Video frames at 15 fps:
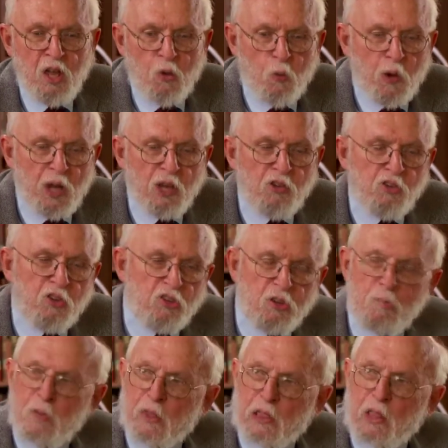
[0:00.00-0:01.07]
well, it's just a
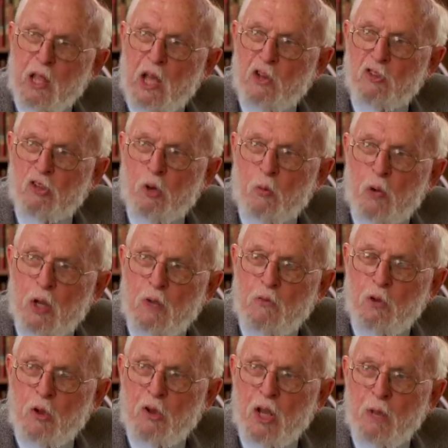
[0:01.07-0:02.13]
mythological way of
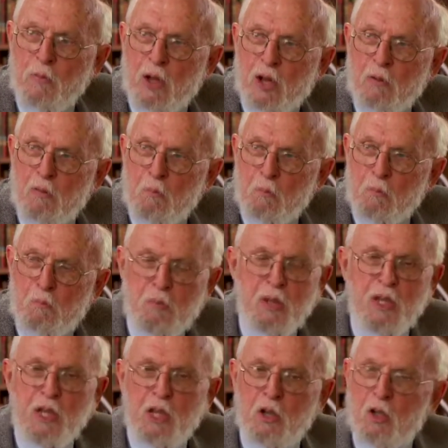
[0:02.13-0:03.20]
talking about
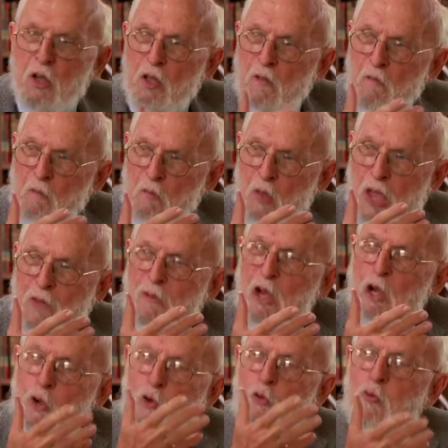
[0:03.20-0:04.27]
being having a
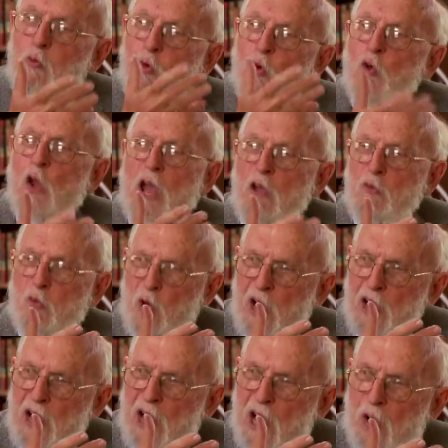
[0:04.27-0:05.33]
good full life
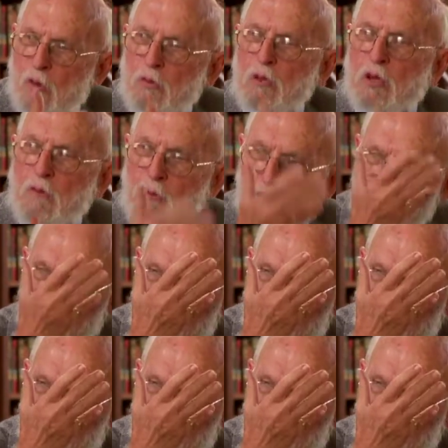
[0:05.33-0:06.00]
right now. This